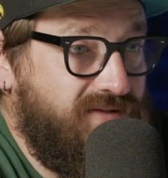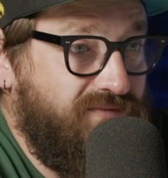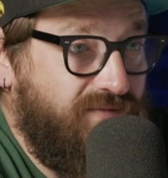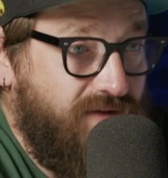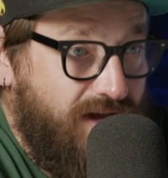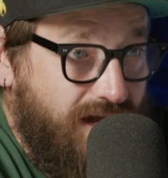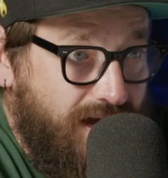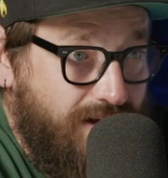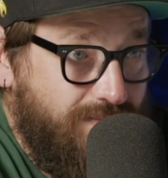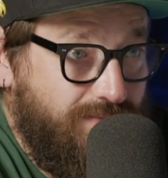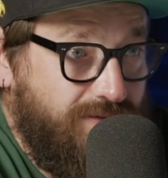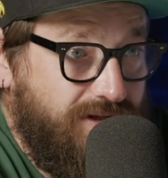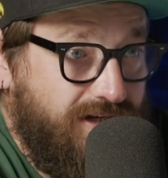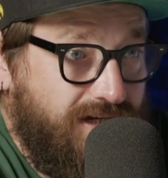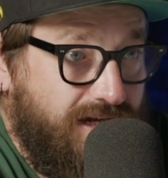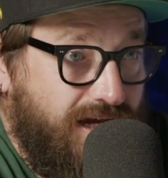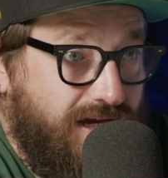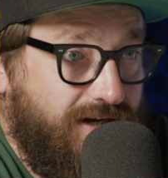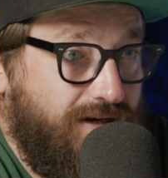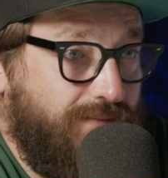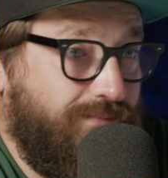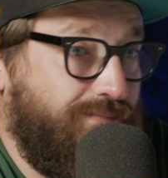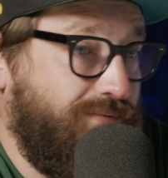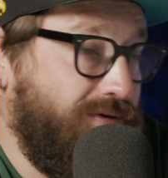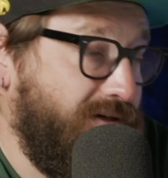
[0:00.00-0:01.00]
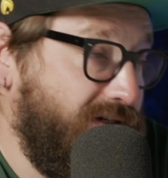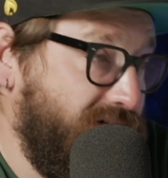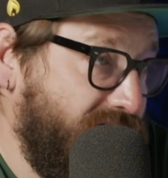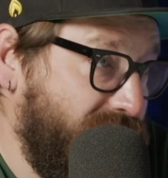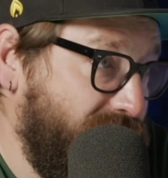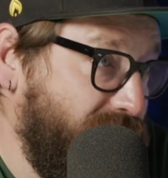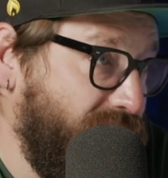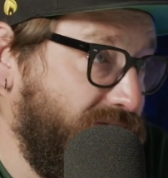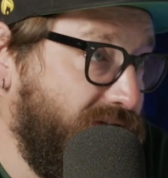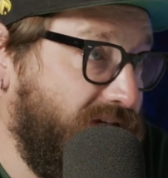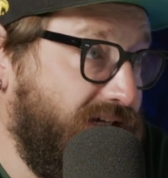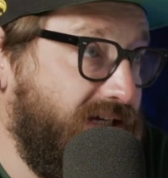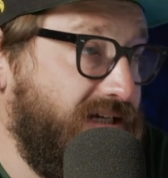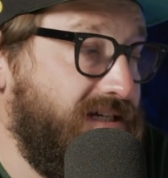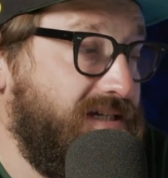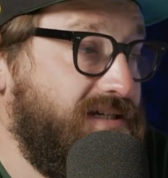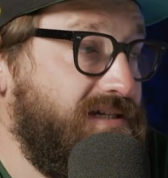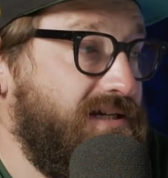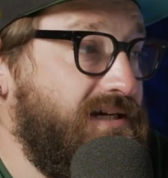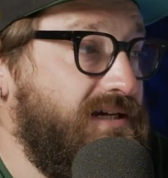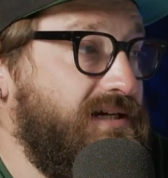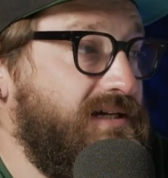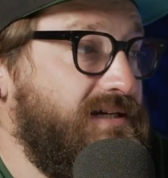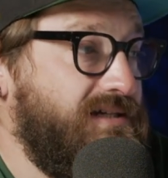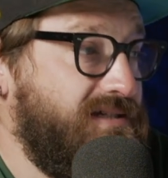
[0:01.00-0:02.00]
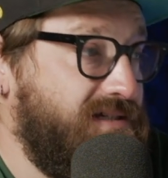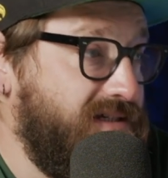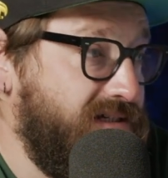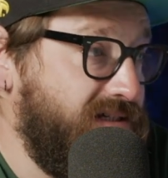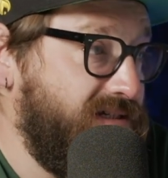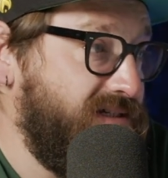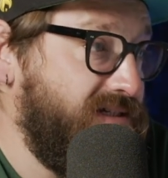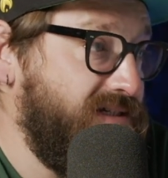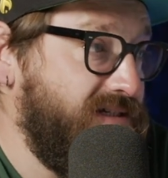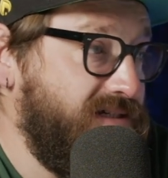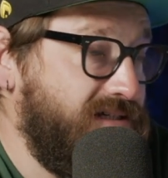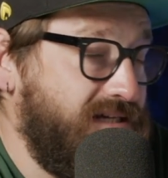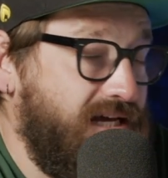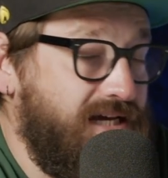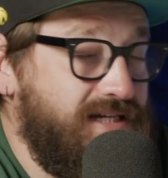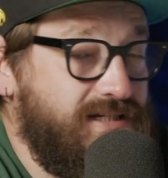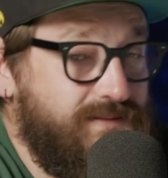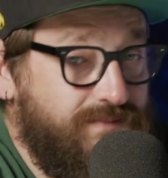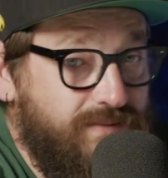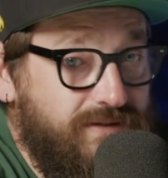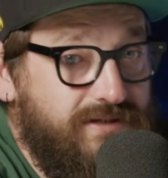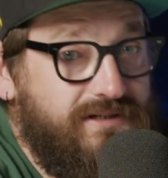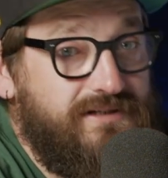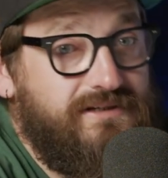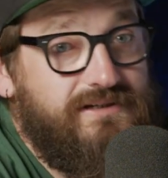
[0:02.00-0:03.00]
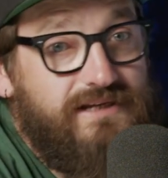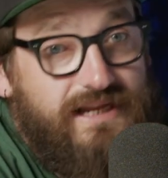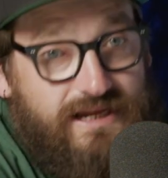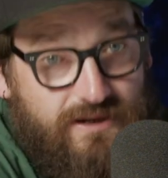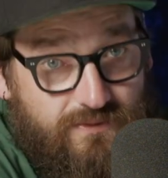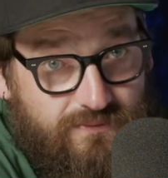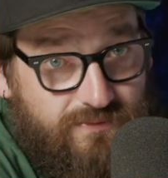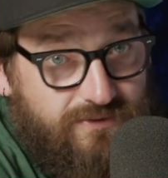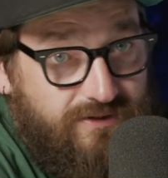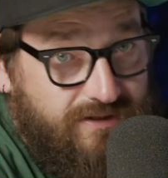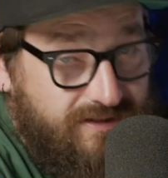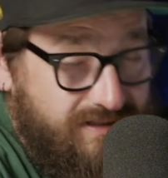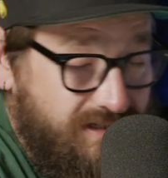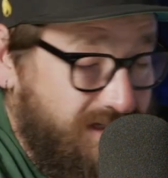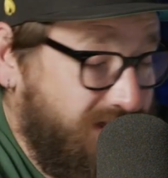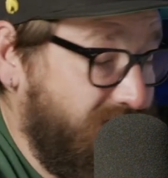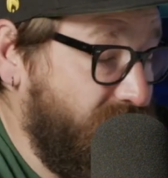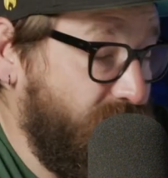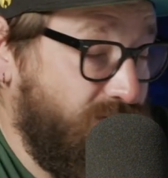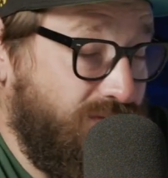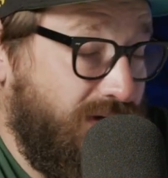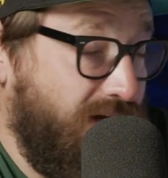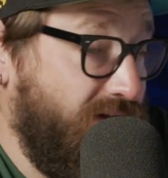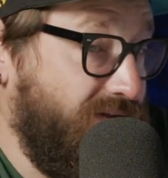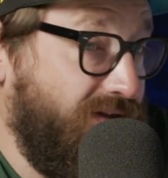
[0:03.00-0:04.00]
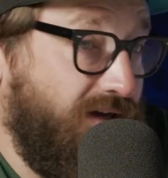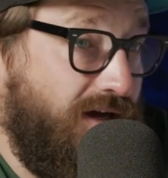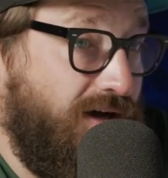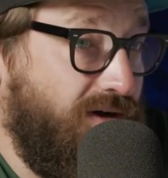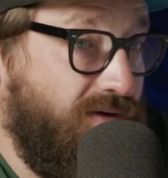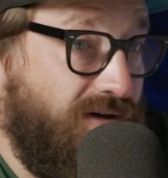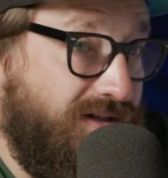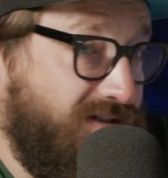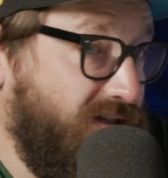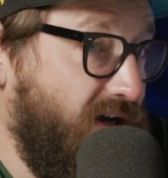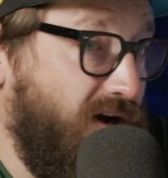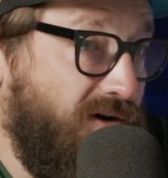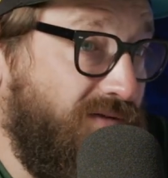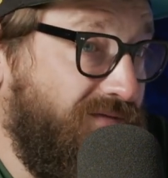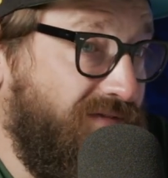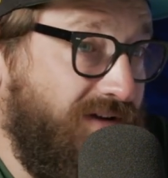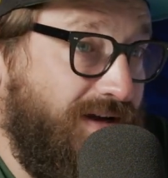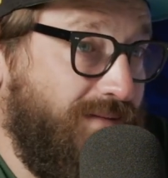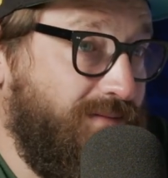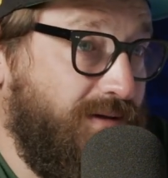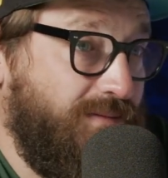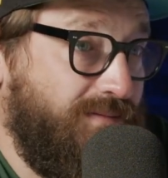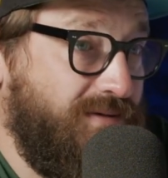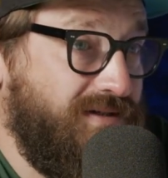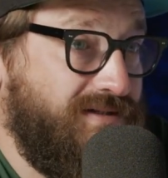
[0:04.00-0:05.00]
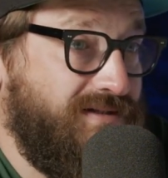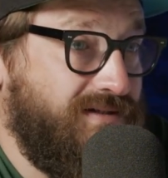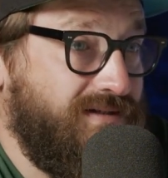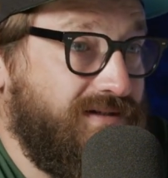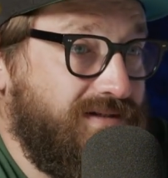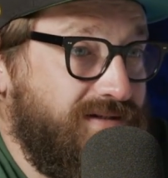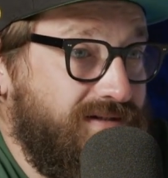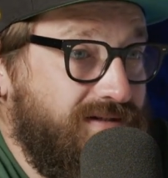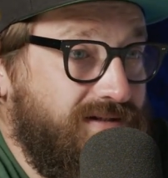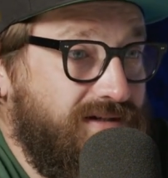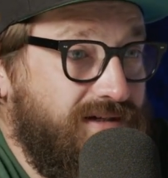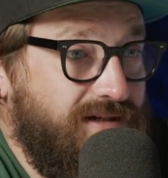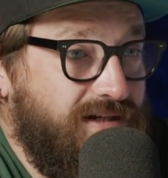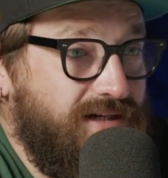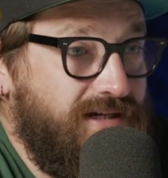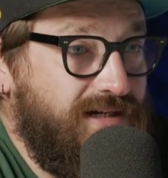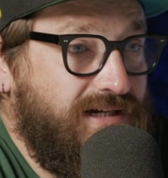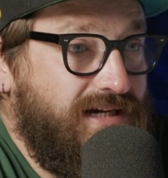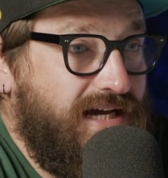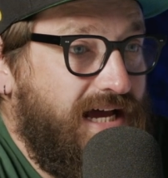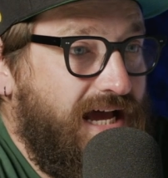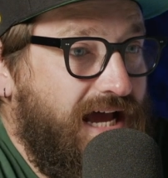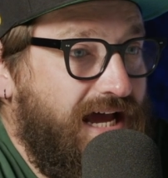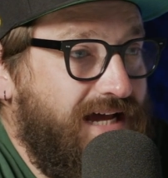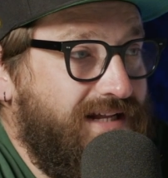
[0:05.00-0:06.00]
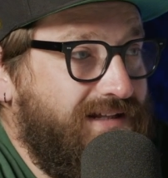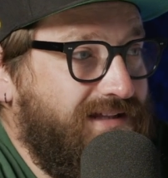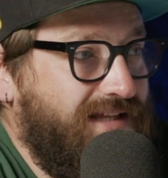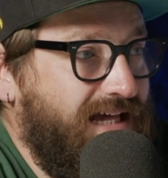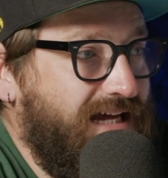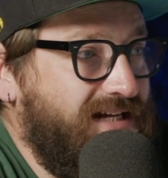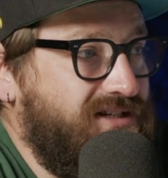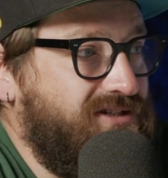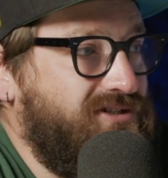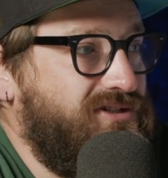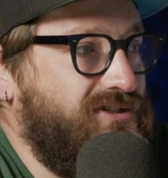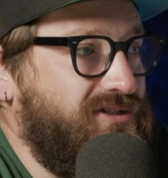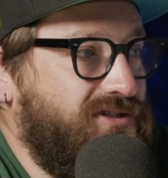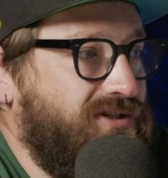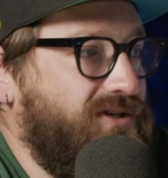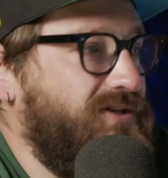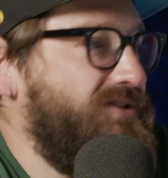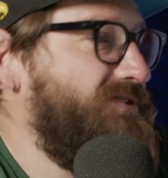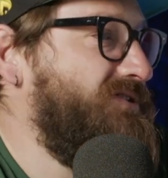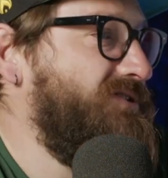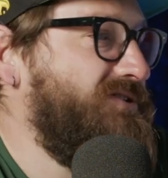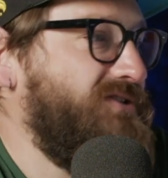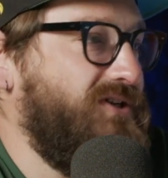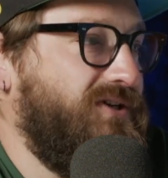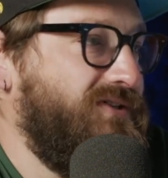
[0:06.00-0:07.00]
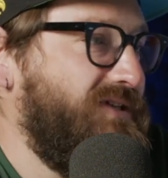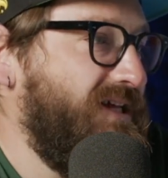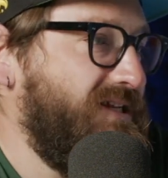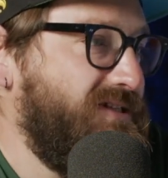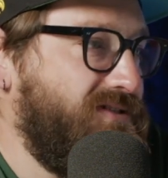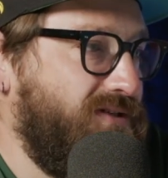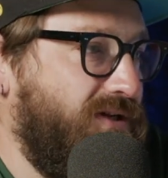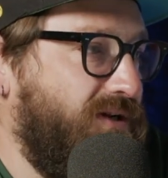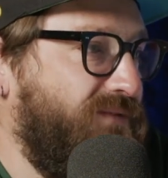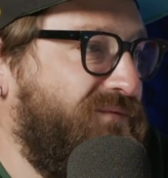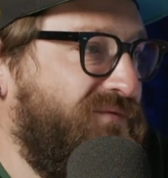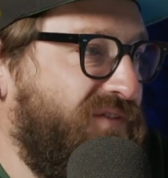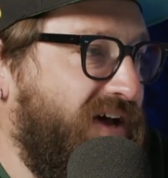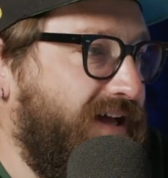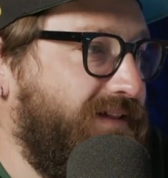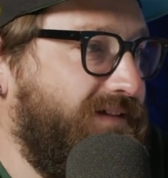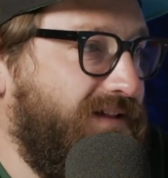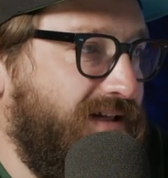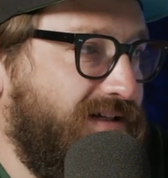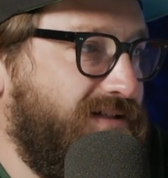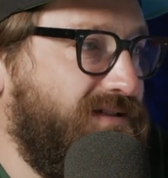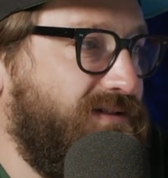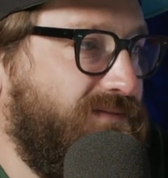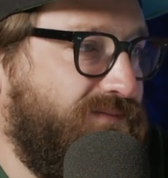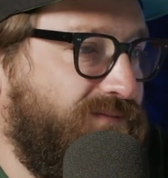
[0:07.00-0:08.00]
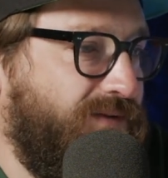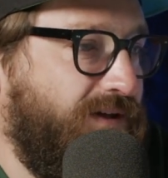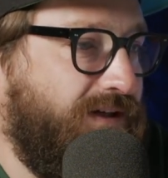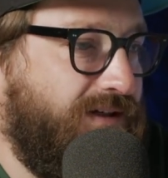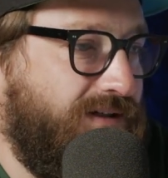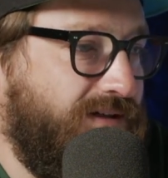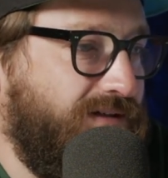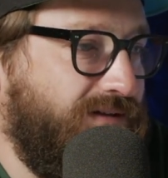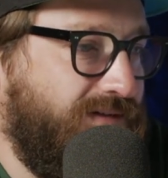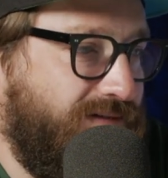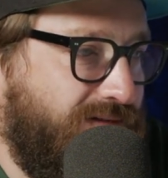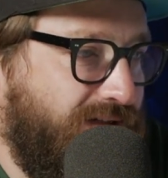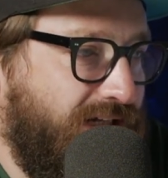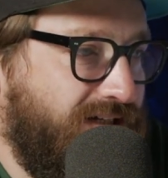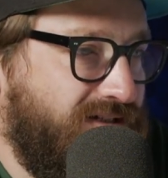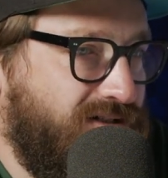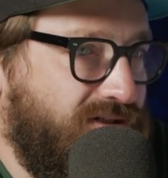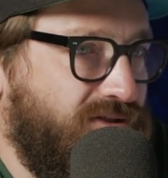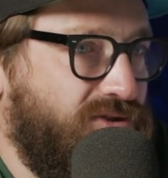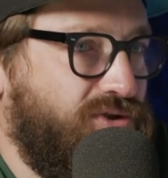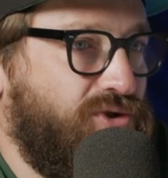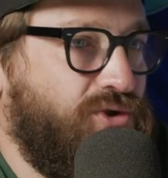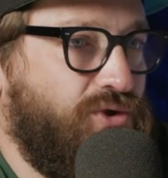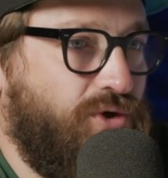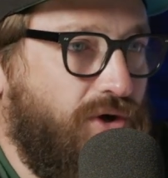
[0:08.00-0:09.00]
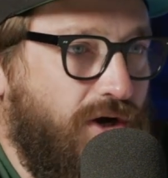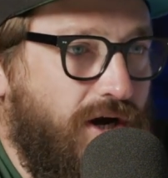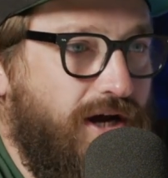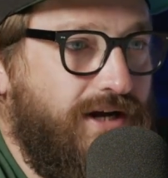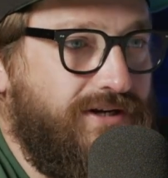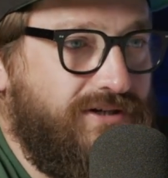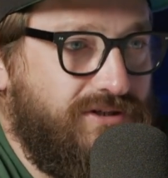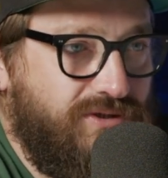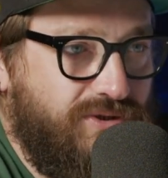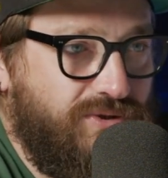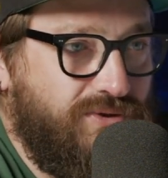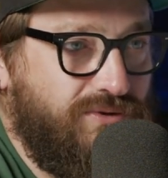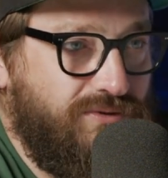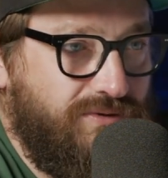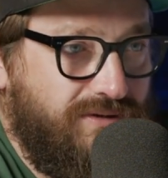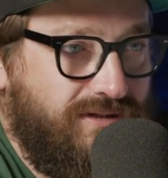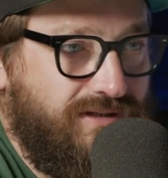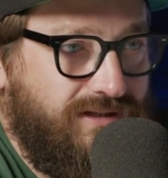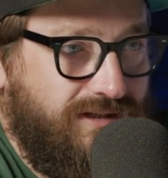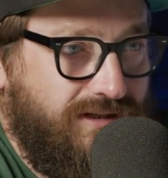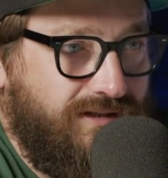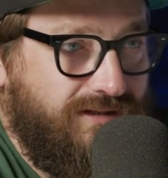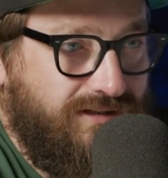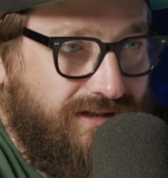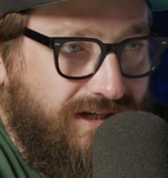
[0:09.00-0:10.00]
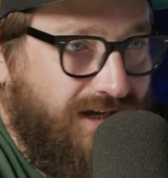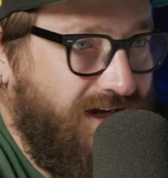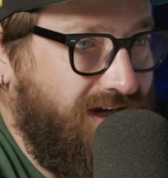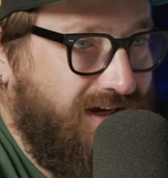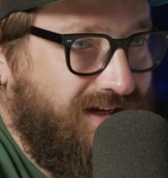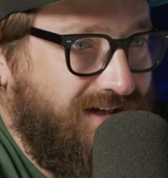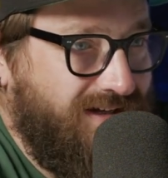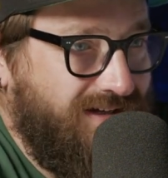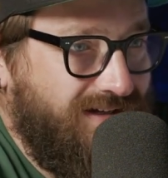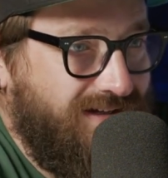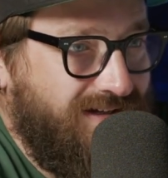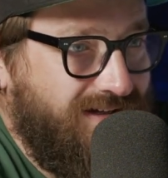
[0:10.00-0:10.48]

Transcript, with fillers: family, and I'm pretty sure that his sister's husband now works there. Well, the whole yep. it's a whole family business. Yeah, and that just goes to show that's not a fad. That's a fucking that's a tried that's and true thing. Yeah.